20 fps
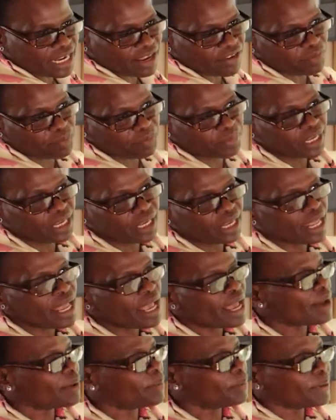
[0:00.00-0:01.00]
have
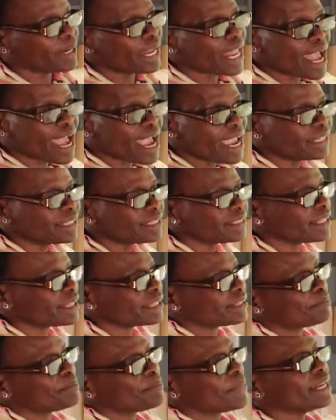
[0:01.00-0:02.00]
been applied,
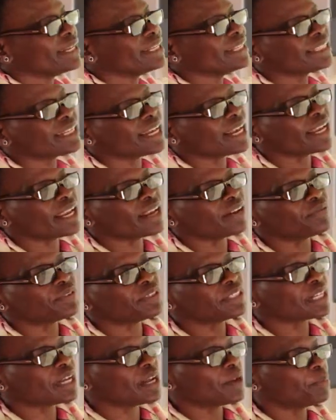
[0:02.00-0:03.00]
the monetary and
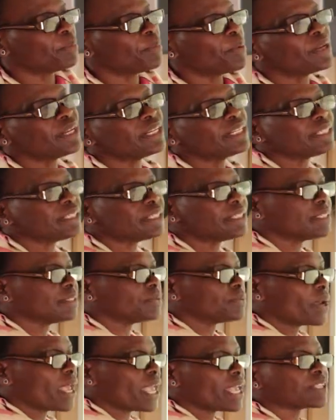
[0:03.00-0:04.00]
fiscal policies,
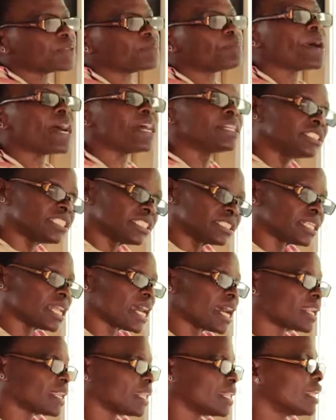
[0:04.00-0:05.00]
were
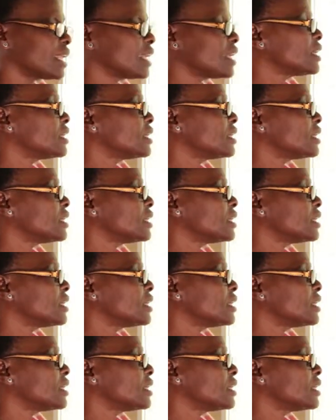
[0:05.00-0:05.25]
expansionary,